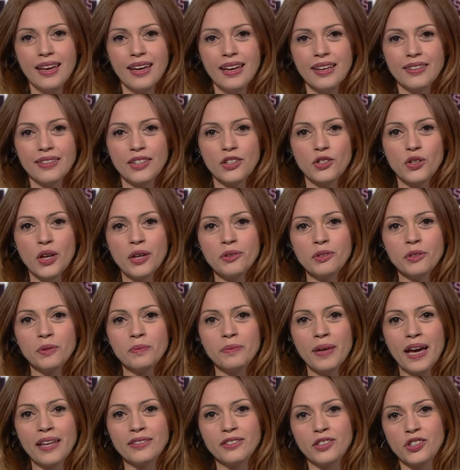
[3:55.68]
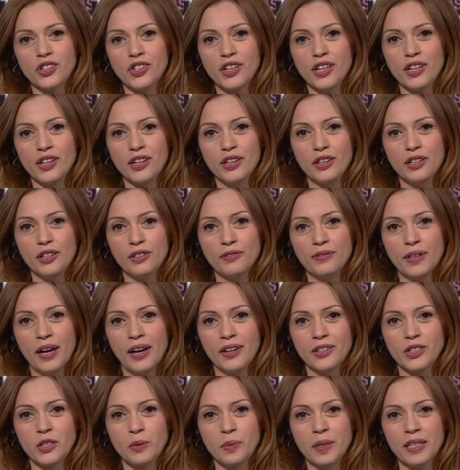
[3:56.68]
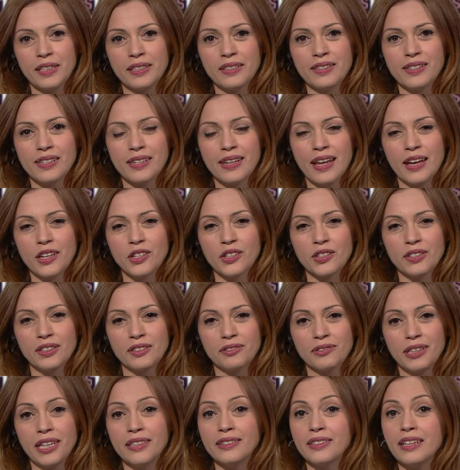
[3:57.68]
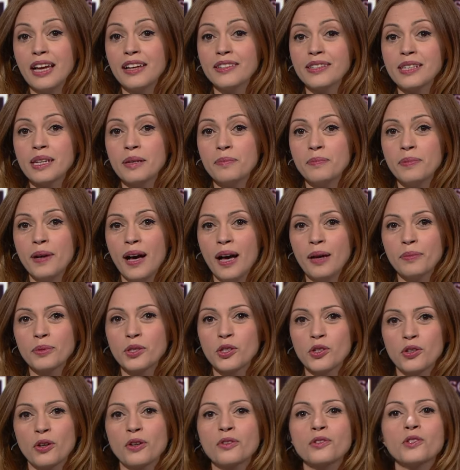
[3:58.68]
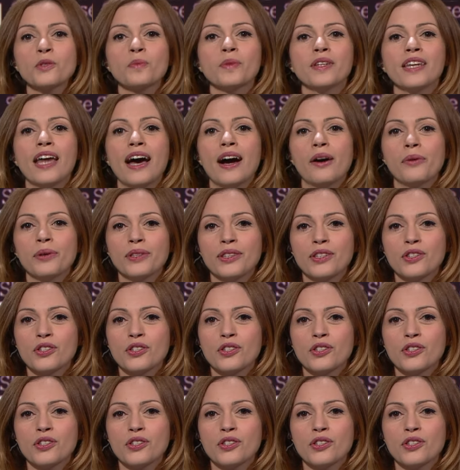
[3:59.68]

The General Manager of Art Jameel International, Renata Papsch, joins me now in the